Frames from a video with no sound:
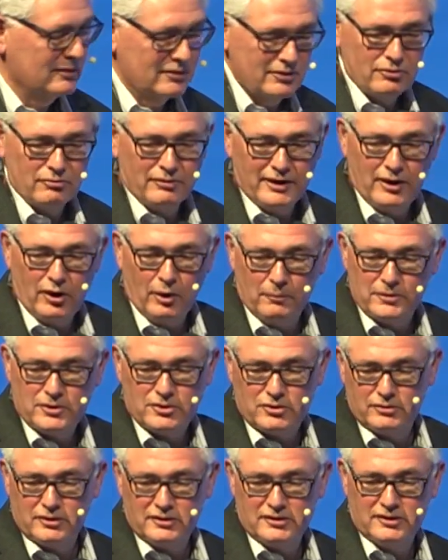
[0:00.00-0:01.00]
great
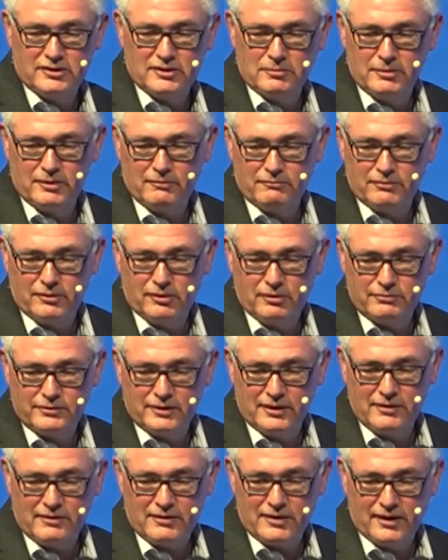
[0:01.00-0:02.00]
opportunity to be involved
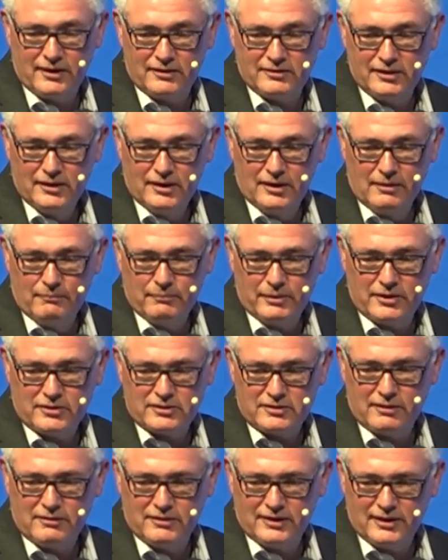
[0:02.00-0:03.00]
in that
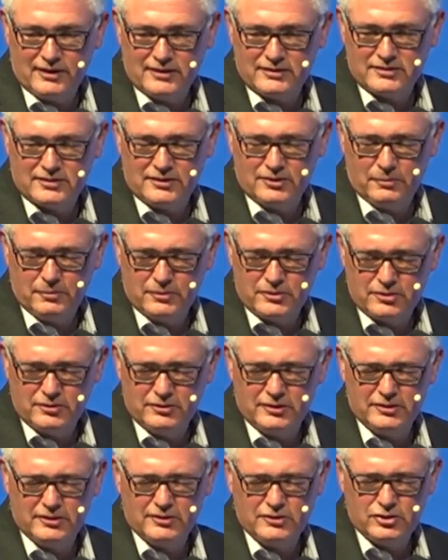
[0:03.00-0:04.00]
because I think it's an
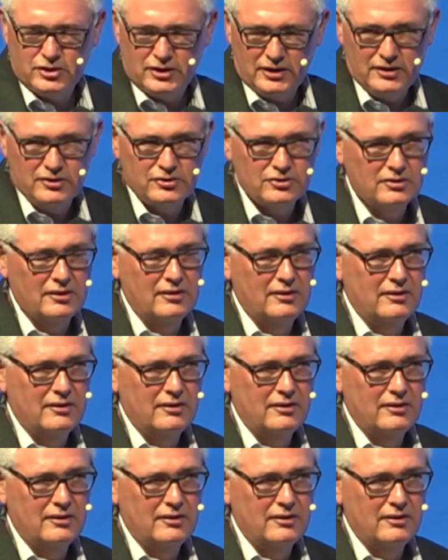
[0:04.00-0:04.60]
opportunity to change